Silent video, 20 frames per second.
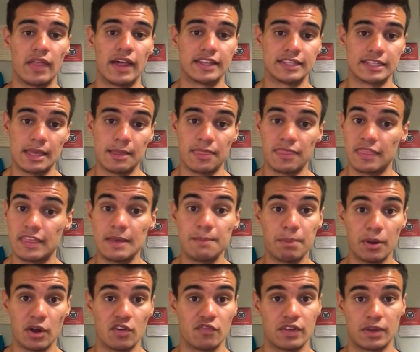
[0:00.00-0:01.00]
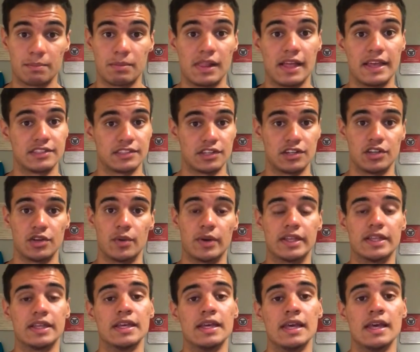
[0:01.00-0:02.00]
that is the perfect place to do
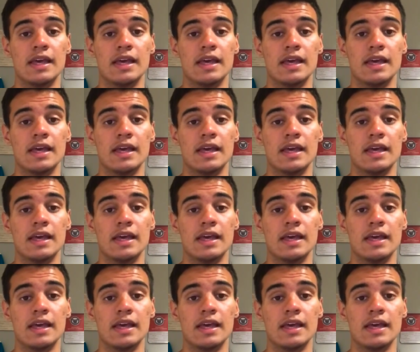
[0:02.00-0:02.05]
it.